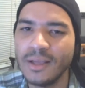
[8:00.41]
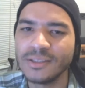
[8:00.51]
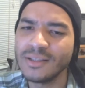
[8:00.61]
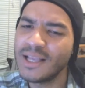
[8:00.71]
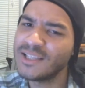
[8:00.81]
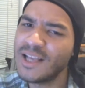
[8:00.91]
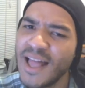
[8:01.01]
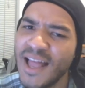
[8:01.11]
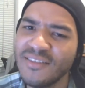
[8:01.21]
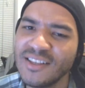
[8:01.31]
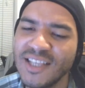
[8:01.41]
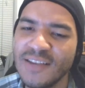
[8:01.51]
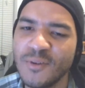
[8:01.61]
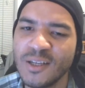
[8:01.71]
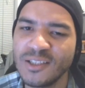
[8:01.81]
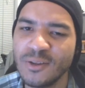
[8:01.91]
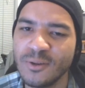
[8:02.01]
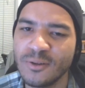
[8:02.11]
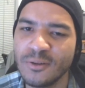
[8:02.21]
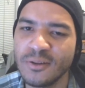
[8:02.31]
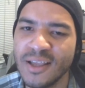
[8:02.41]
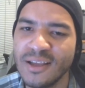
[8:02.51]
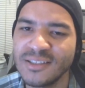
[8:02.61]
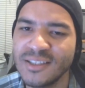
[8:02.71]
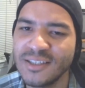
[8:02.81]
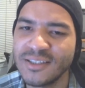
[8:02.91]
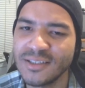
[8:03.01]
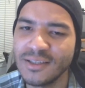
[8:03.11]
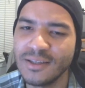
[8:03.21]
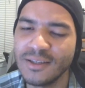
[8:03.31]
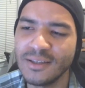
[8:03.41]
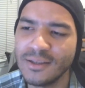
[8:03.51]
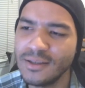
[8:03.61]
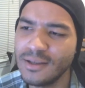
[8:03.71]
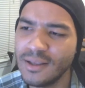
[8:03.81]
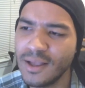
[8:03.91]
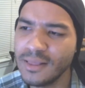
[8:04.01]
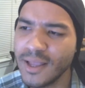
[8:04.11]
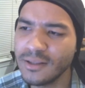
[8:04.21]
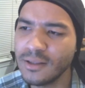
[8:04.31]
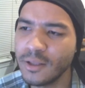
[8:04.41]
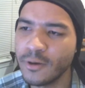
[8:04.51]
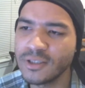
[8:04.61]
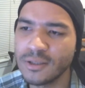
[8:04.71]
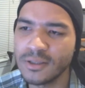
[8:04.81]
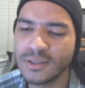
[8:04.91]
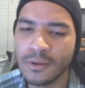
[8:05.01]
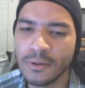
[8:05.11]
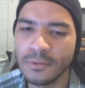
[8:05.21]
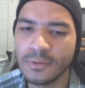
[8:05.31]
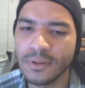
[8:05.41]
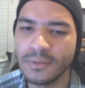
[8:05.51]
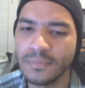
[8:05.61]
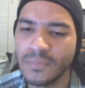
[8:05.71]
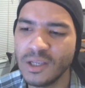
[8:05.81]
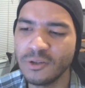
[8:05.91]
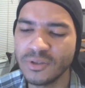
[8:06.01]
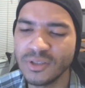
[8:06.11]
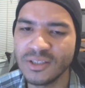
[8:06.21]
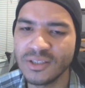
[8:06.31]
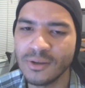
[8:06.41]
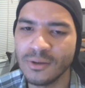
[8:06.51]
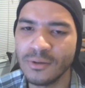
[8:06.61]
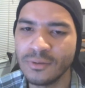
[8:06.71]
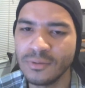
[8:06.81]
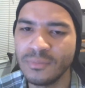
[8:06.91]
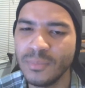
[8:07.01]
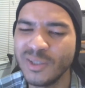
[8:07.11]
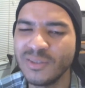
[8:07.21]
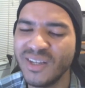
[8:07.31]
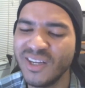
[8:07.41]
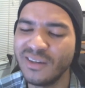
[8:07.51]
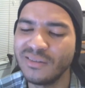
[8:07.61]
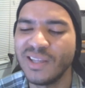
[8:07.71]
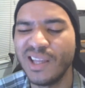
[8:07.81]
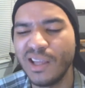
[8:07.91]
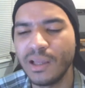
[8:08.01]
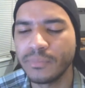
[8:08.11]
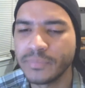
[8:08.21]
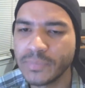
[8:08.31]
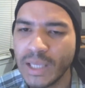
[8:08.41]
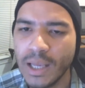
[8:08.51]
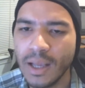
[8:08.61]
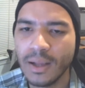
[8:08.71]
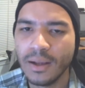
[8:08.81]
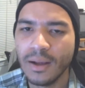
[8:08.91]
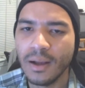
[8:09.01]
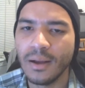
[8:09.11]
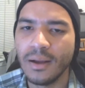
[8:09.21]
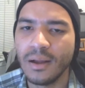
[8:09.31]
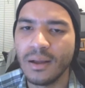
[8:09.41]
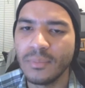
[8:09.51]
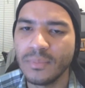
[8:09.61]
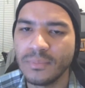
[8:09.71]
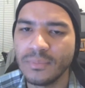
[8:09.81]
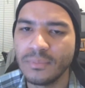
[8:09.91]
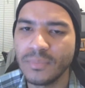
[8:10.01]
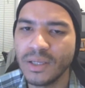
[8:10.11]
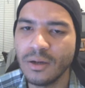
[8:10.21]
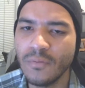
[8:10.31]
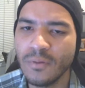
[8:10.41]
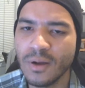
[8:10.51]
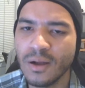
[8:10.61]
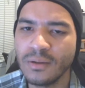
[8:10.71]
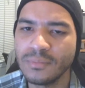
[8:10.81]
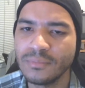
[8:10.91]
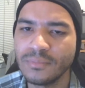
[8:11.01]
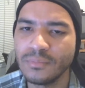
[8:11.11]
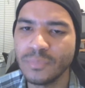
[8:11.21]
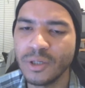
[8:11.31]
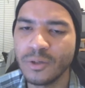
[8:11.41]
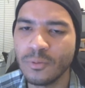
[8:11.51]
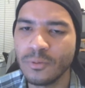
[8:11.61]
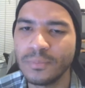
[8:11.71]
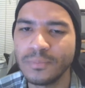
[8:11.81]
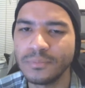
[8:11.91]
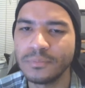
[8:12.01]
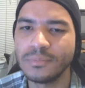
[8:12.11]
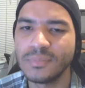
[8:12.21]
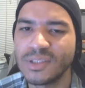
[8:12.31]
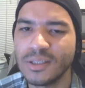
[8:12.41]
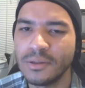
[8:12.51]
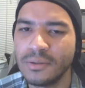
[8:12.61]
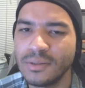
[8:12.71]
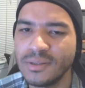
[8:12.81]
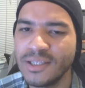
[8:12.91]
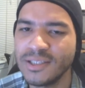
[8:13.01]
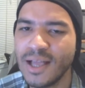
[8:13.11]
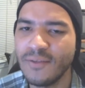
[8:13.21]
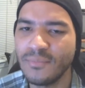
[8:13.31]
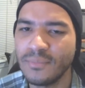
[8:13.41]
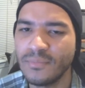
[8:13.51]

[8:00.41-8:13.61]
So that's all I have to say for this lyrical analysis. I like the lyrics to the song. Interesting song. Music video. But overall, pretty cool. So thanks a lot